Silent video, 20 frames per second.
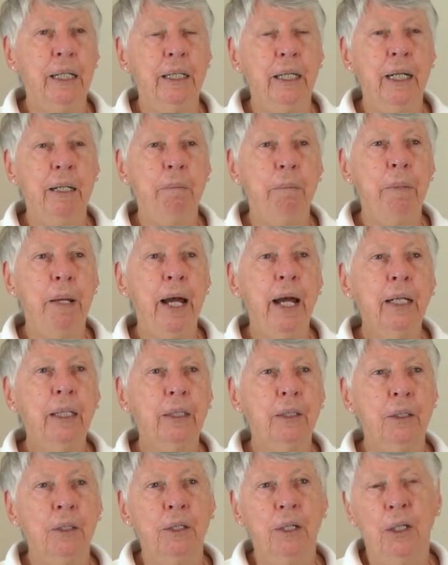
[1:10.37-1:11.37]
I came
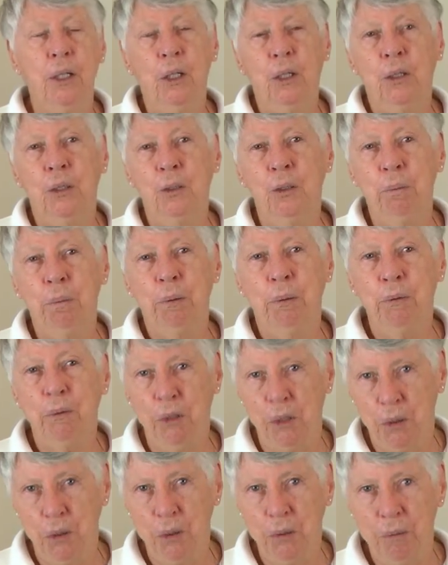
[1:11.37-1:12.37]
back to
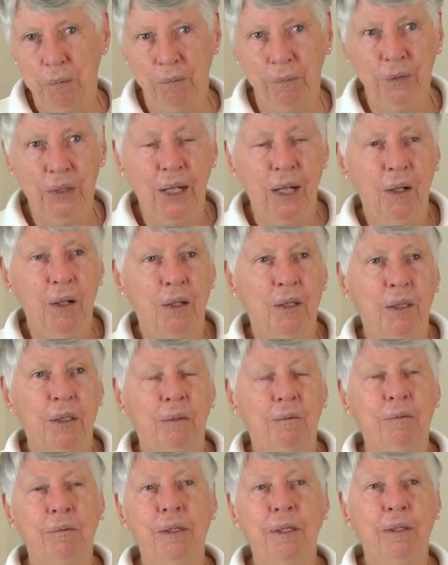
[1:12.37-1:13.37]
Peru
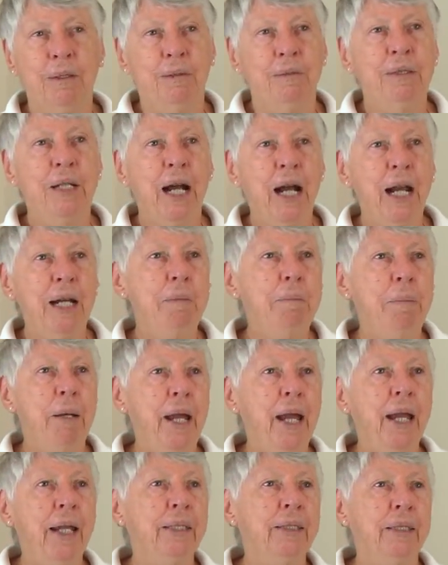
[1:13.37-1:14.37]
with nine
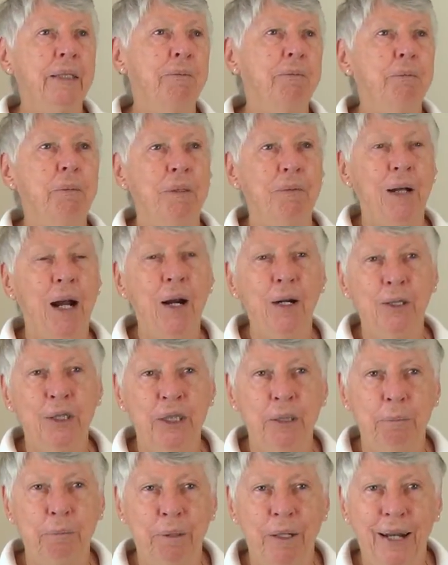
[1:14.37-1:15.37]
bags of art
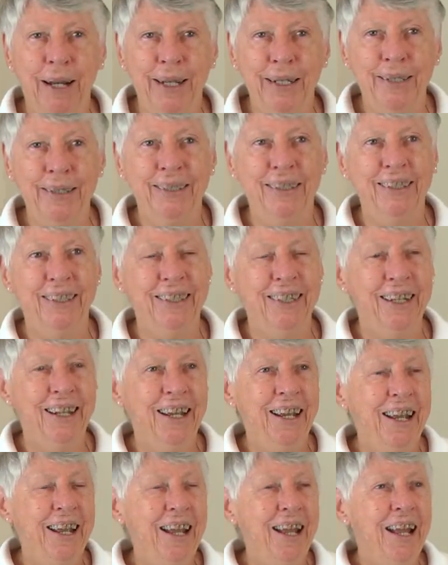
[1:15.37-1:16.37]
supplies
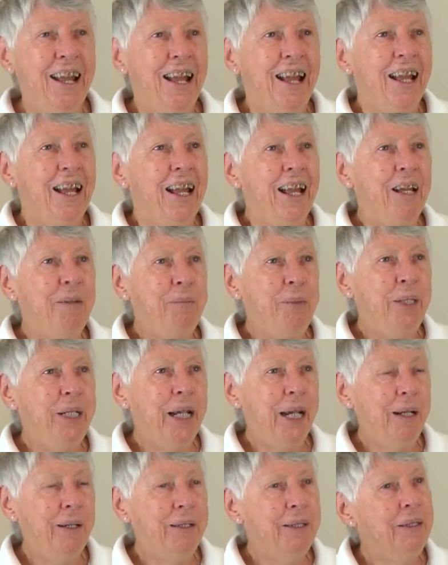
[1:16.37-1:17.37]
and
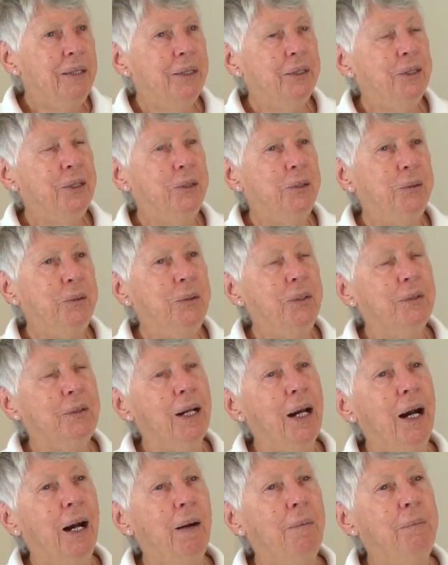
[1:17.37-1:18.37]
began to
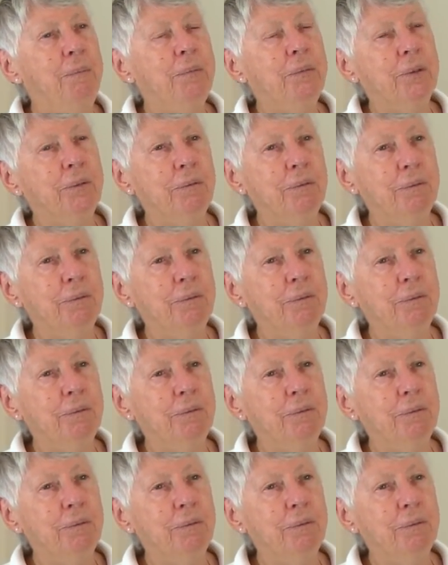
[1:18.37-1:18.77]
um,